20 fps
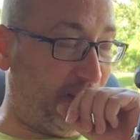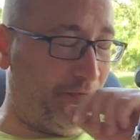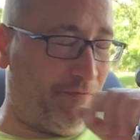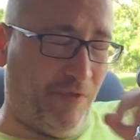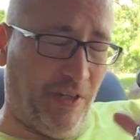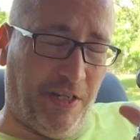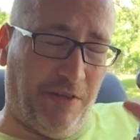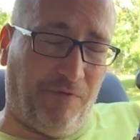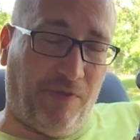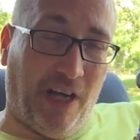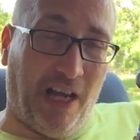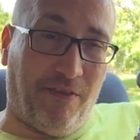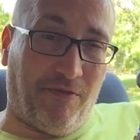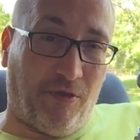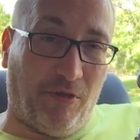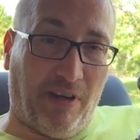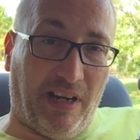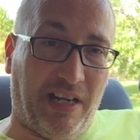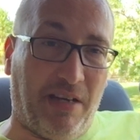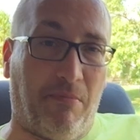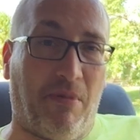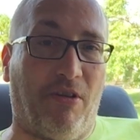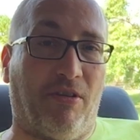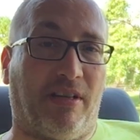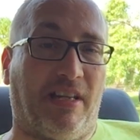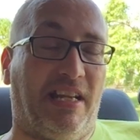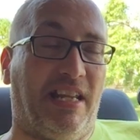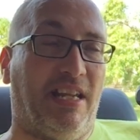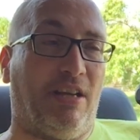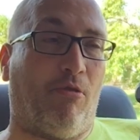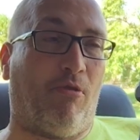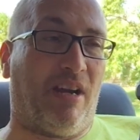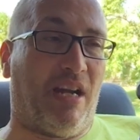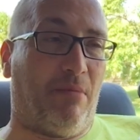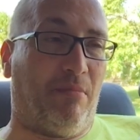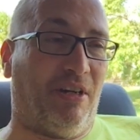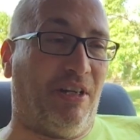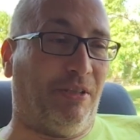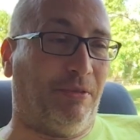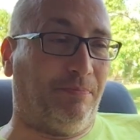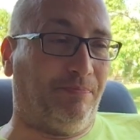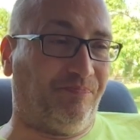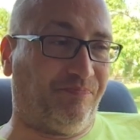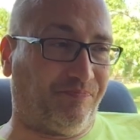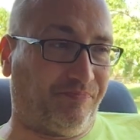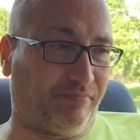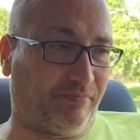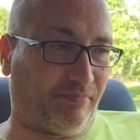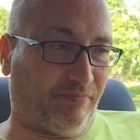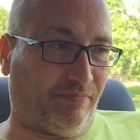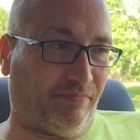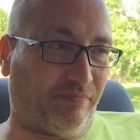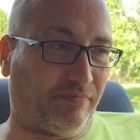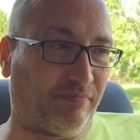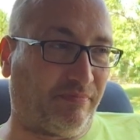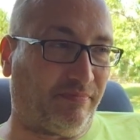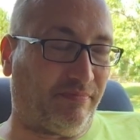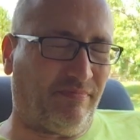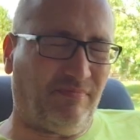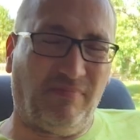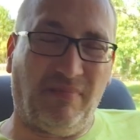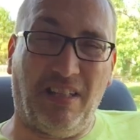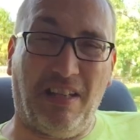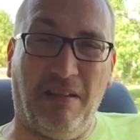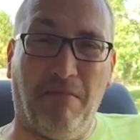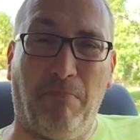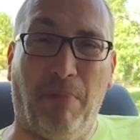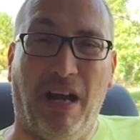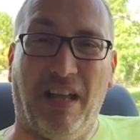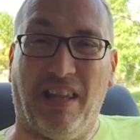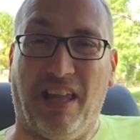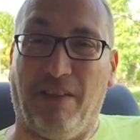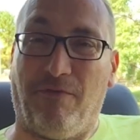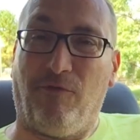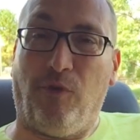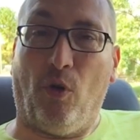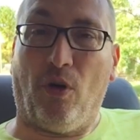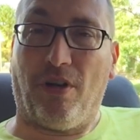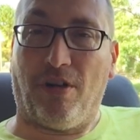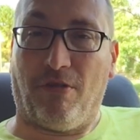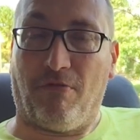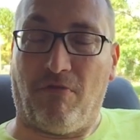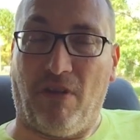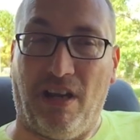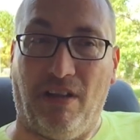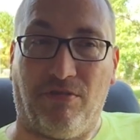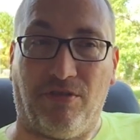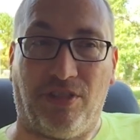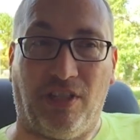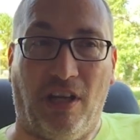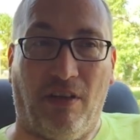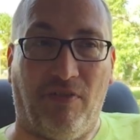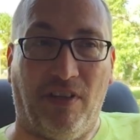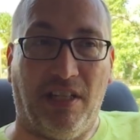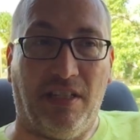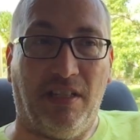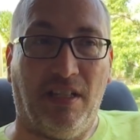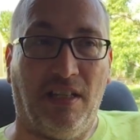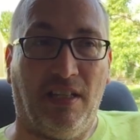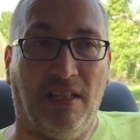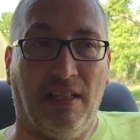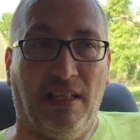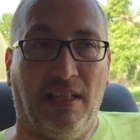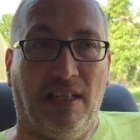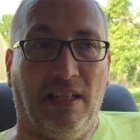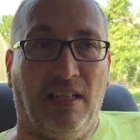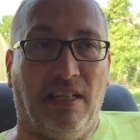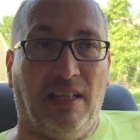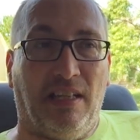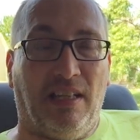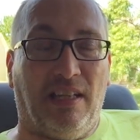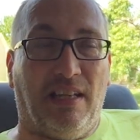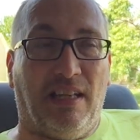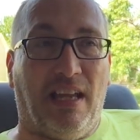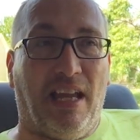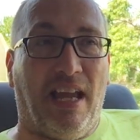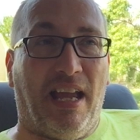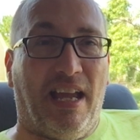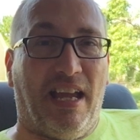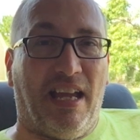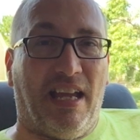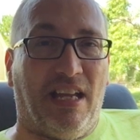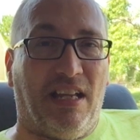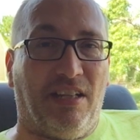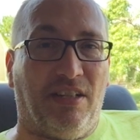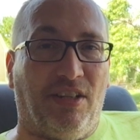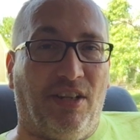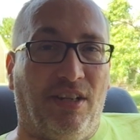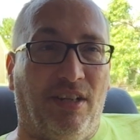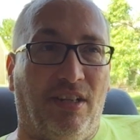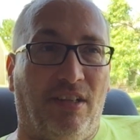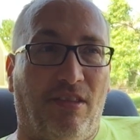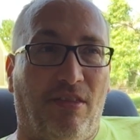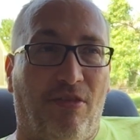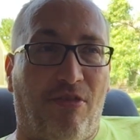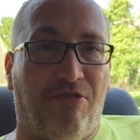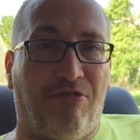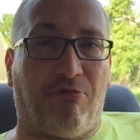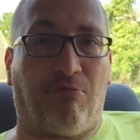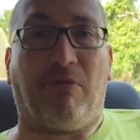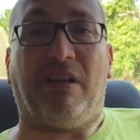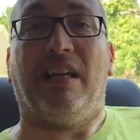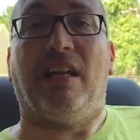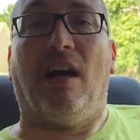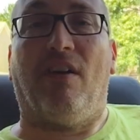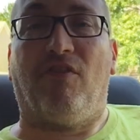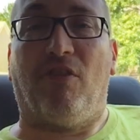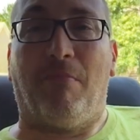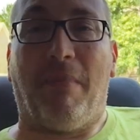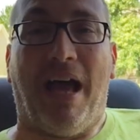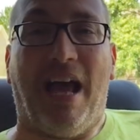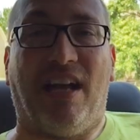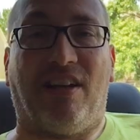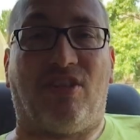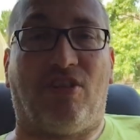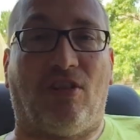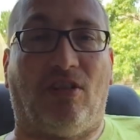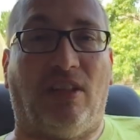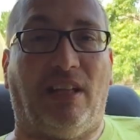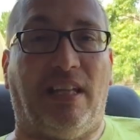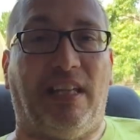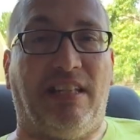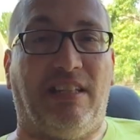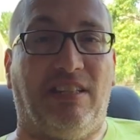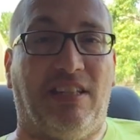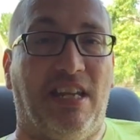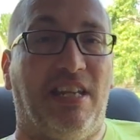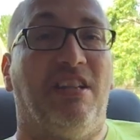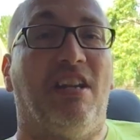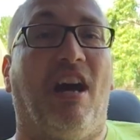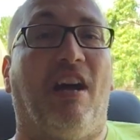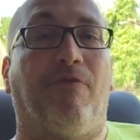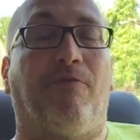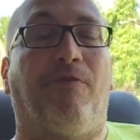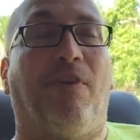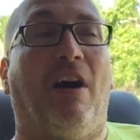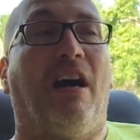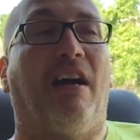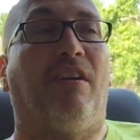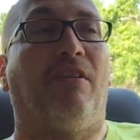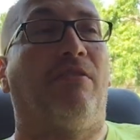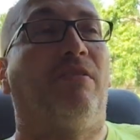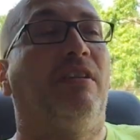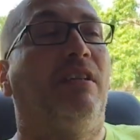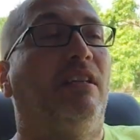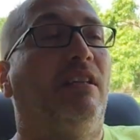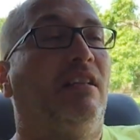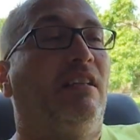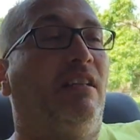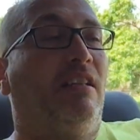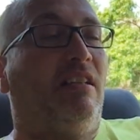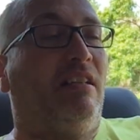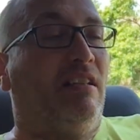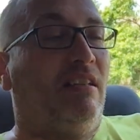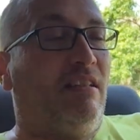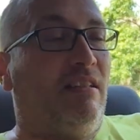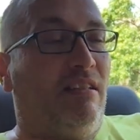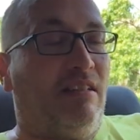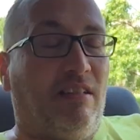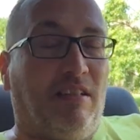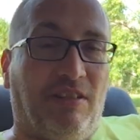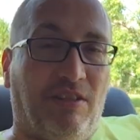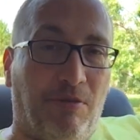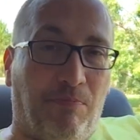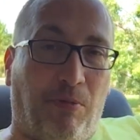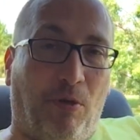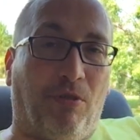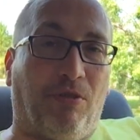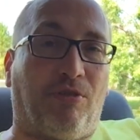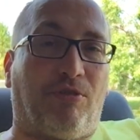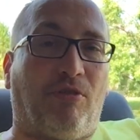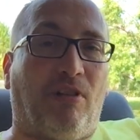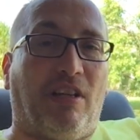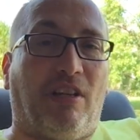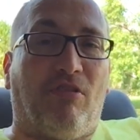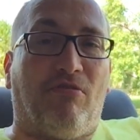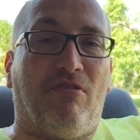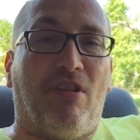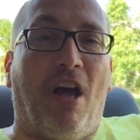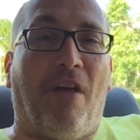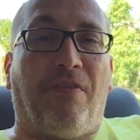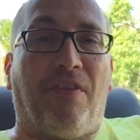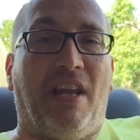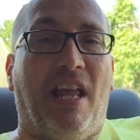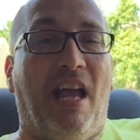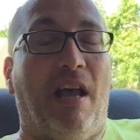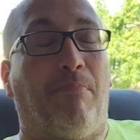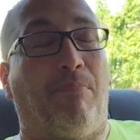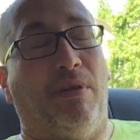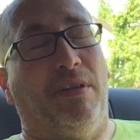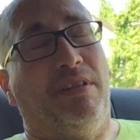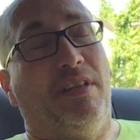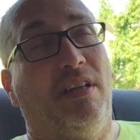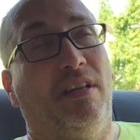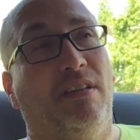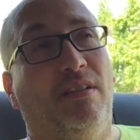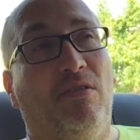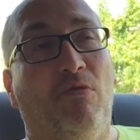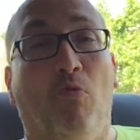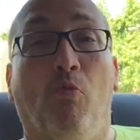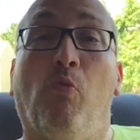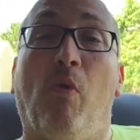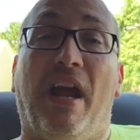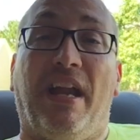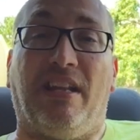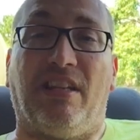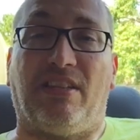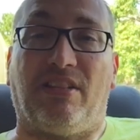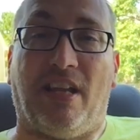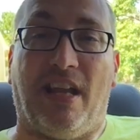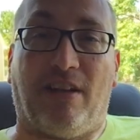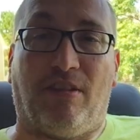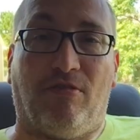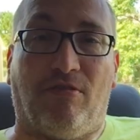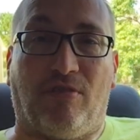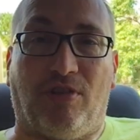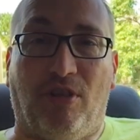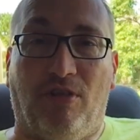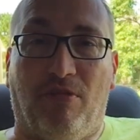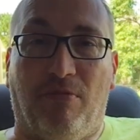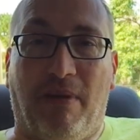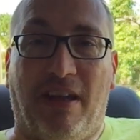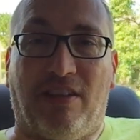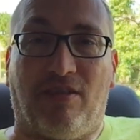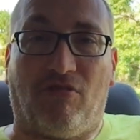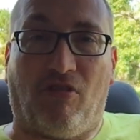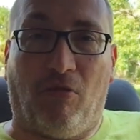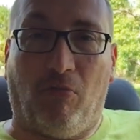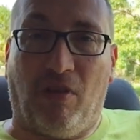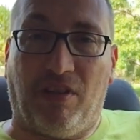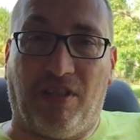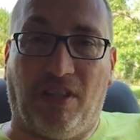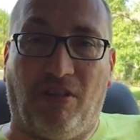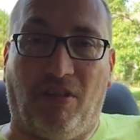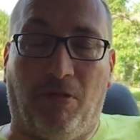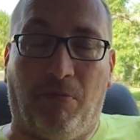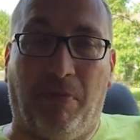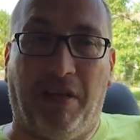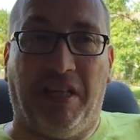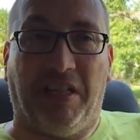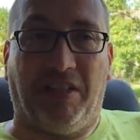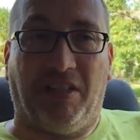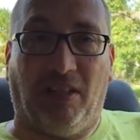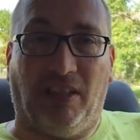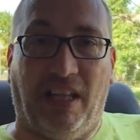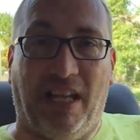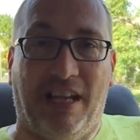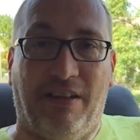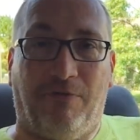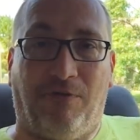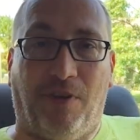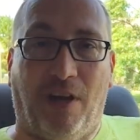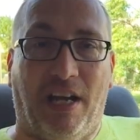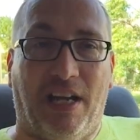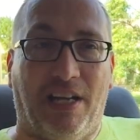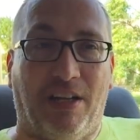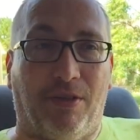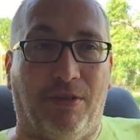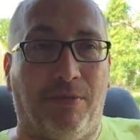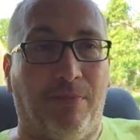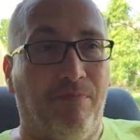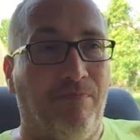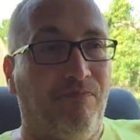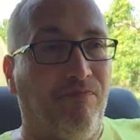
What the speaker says: 55 grain American Eagle ammo, bought like 400 rounds of it, and 3 of them actually did not fire. You pull the trigger, nothing happened. Wait a second or two to make sure it wasn't going to be a delayed fire.